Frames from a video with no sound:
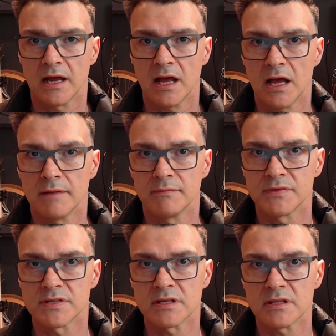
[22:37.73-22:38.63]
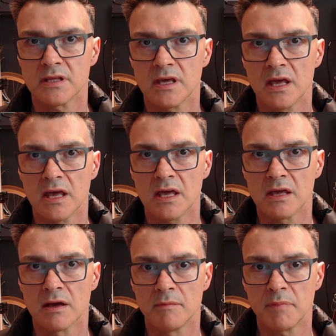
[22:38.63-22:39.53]
And
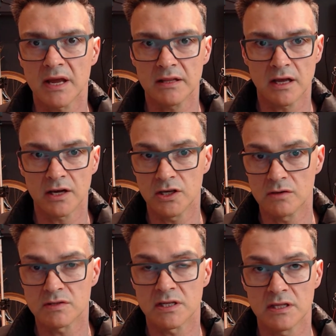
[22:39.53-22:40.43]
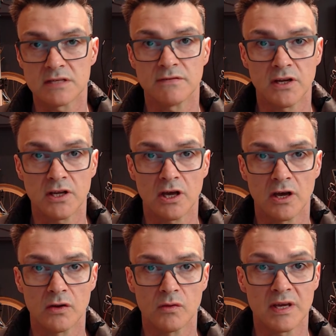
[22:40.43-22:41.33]
the paint that I use in this
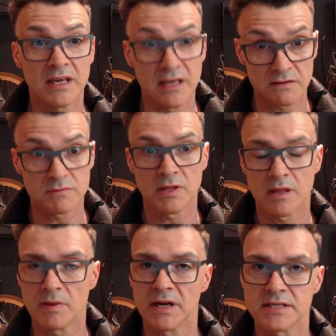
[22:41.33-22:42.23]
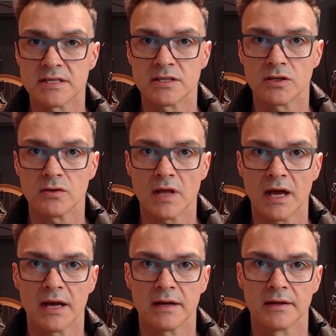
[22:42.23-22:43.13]
video gives me the ability to do
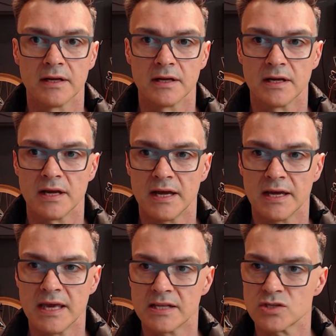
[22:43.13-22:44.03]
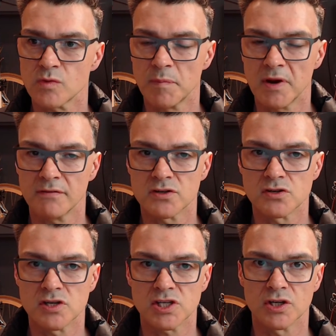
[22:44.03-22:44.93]
that. Again, swapping over
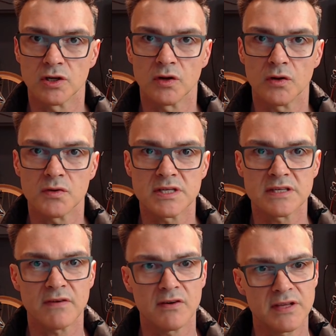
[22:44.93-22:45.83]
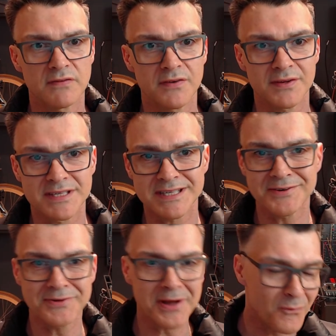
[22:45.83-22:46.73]
traditional oils, it's very different.
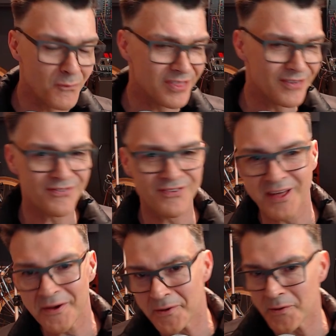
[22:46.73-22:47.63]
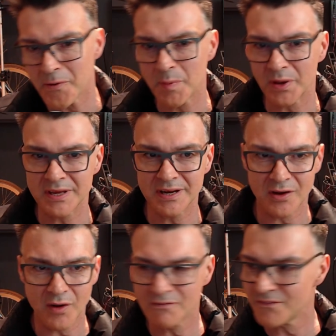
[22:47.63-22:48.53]
Still going with the flow, but
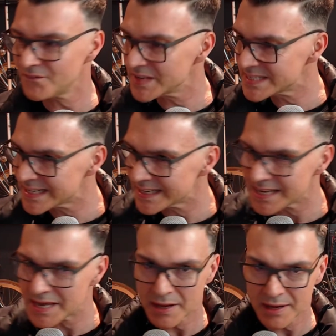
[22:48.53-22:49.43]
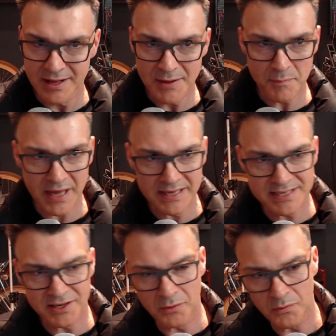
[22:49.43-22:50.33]
I'm physically
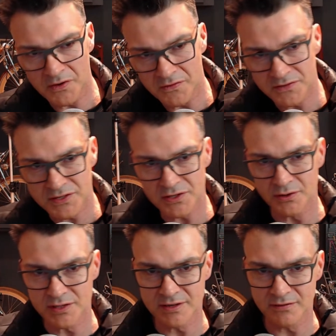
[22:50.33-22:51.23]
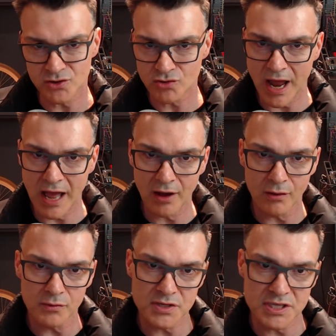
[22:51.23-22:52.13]
painting on with sort of
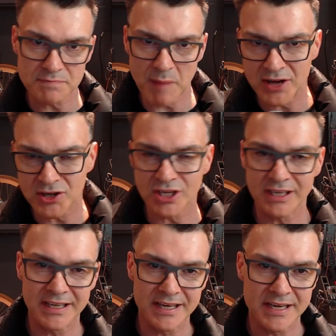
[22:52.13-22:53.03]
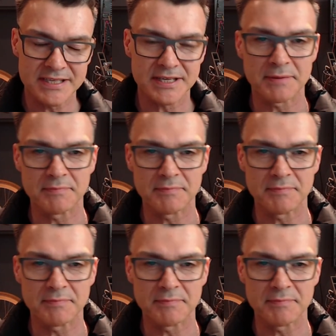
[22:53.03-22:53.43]
trowels and spatulas.